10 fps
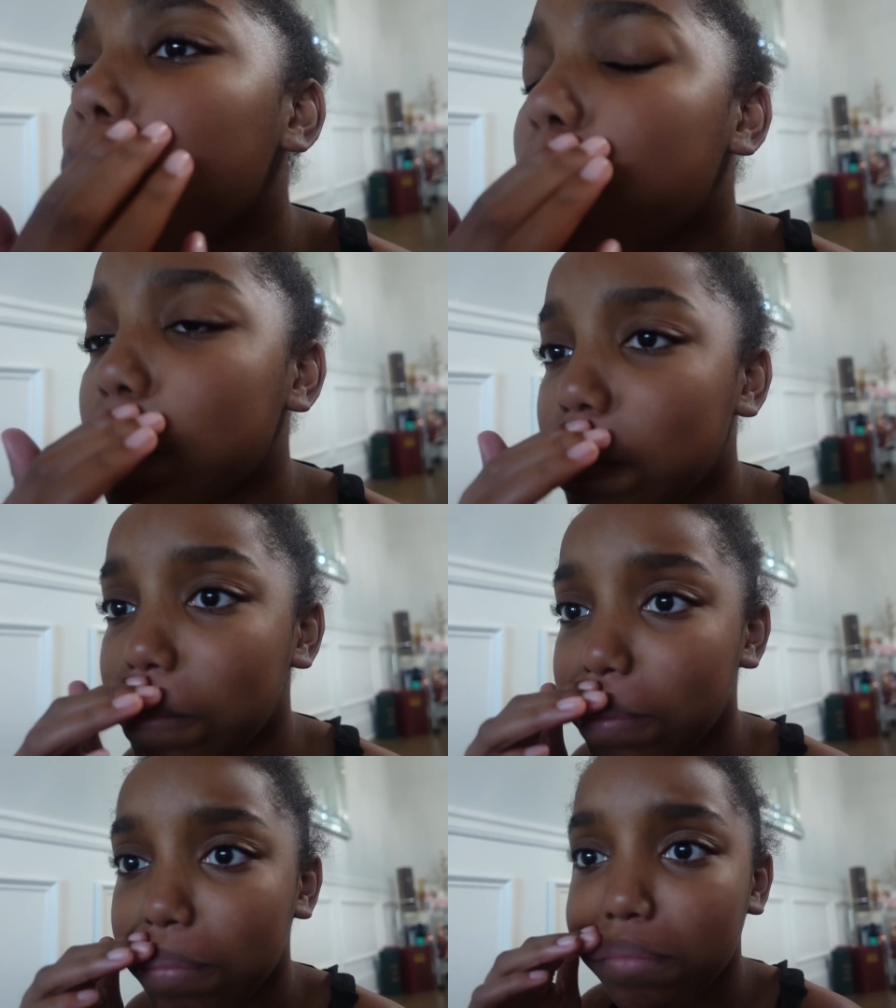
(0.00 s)
All
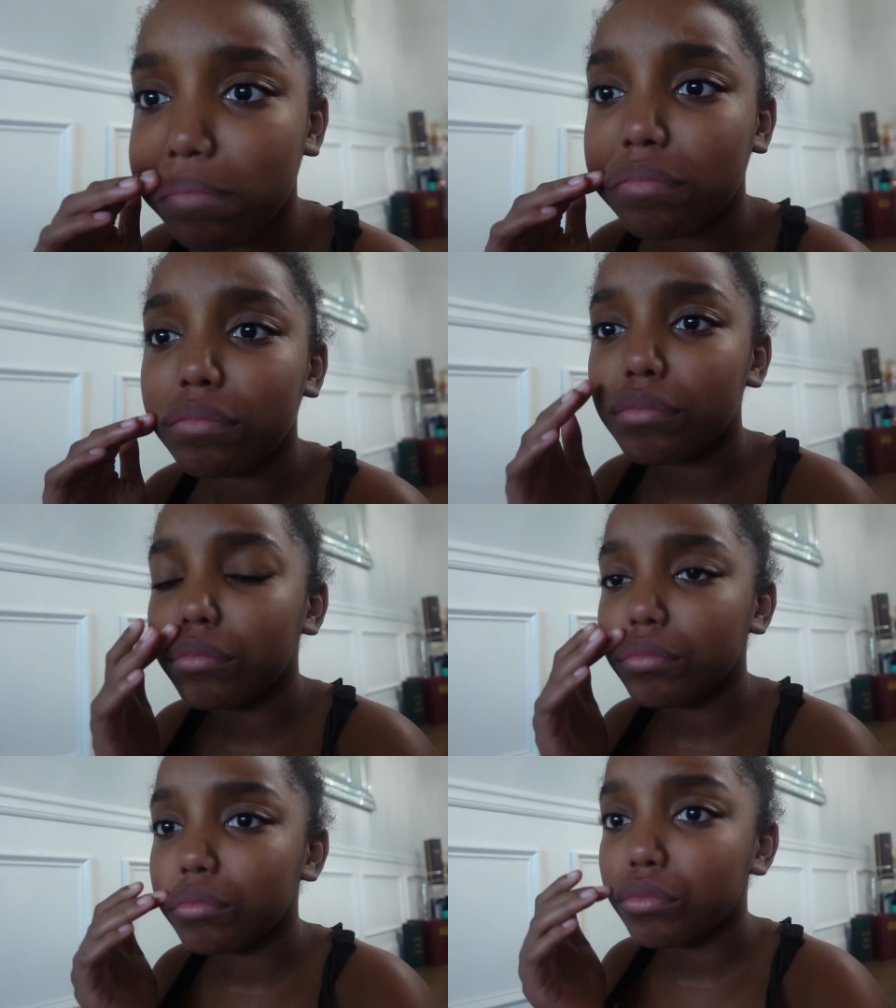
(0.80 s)
right, now
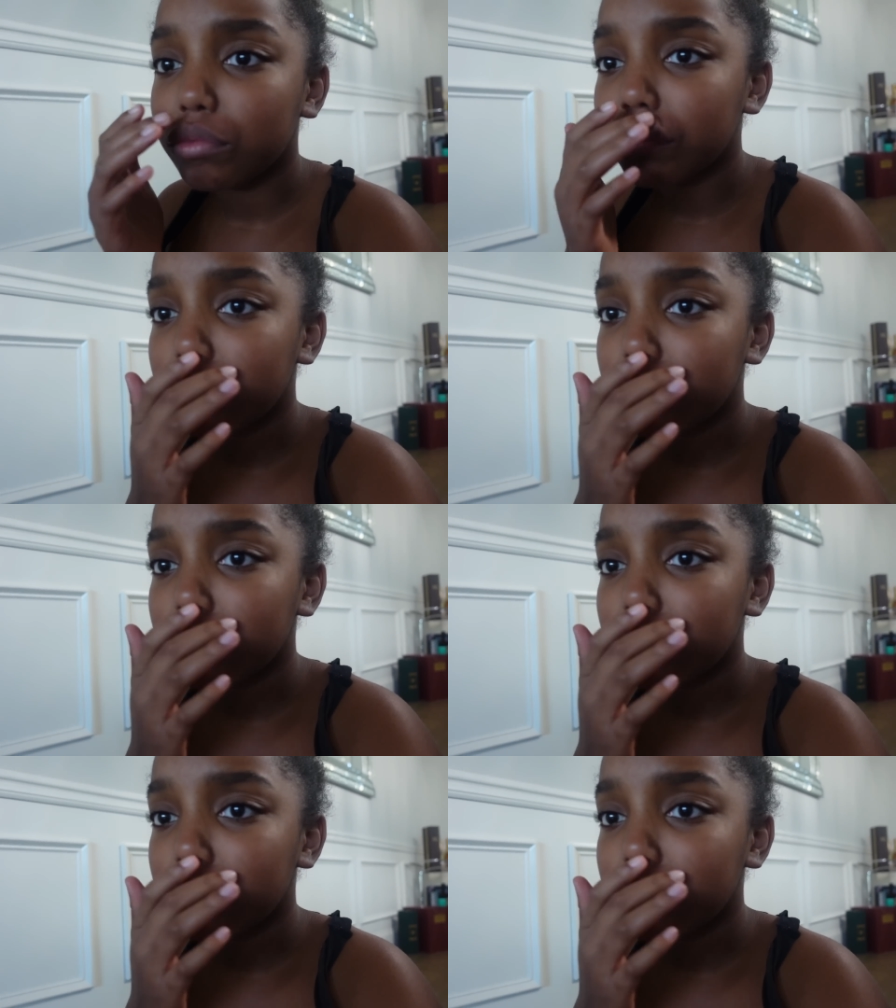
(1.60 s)
let's put a